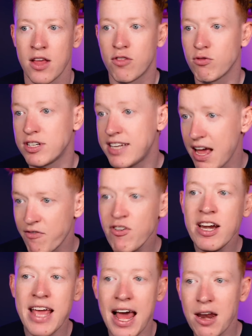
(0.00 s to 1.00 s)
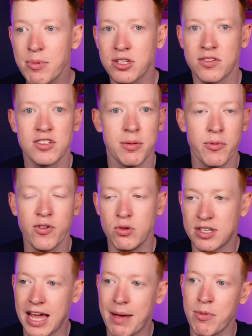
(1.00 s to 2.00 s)
There are definitely elements of Summerville's
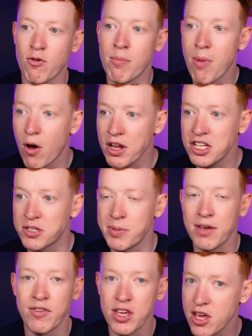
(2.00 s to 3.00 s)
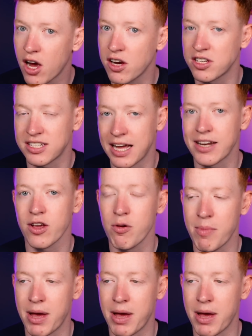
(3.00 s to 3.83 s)
game that reminds me of a young Sadio